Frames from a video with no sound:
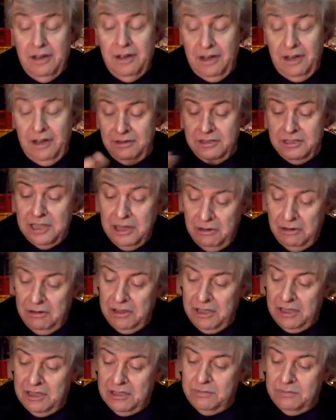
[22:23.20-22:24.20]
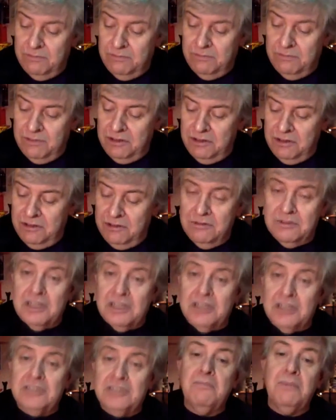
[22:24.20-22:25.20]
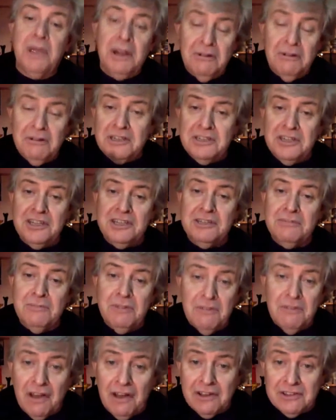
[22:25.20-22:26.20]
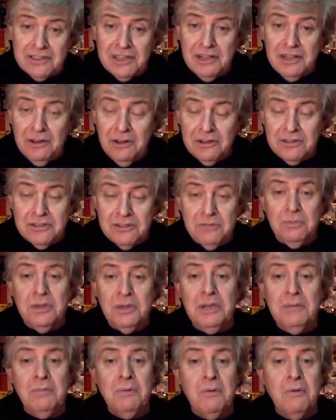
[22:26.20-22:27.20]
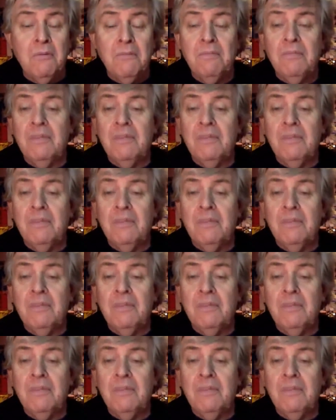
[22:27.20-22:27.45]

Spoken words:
can tell you this through just empiricism of asking lots of people,